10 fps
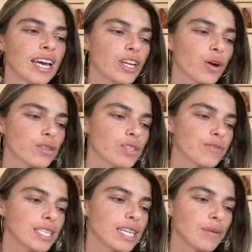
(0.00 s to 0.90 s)
And you also have
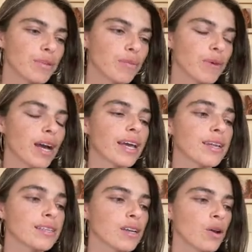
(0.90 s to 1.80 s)
to keep in
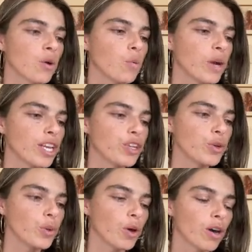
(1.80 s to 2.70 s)
mind when
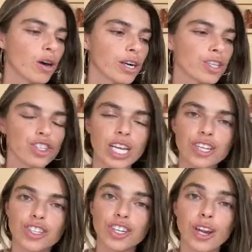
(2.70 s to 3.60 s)
you are
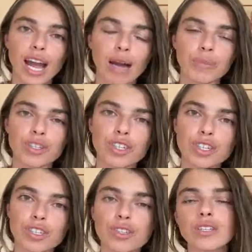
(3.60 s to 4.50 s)
changing your
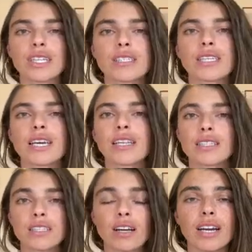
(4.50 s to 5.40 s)
aperture. So let's
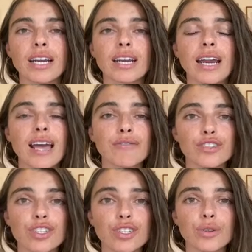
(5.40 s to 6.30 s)
start at an
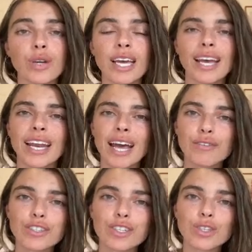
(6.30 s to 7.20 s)
f2. An
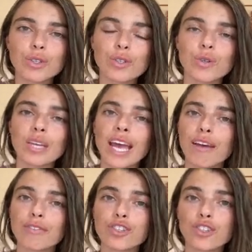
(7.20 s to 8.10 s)
f2 to an
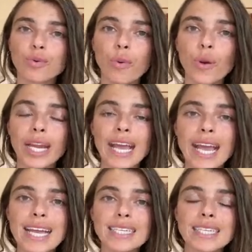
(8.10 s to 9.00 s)

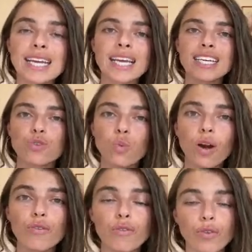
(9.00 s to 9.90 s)
f2.8 is
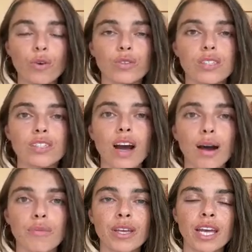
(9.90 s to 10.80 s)
one full
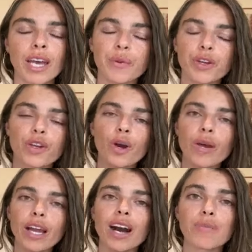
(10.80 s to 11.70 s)
stop. And when you're
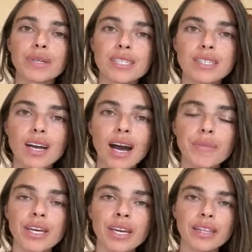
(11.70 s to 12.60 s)
going up a
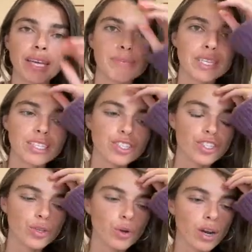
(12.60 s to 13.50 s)
stop, that means
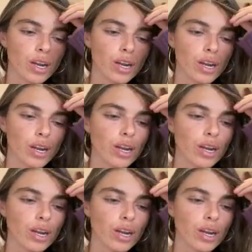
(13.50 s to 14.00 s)
you are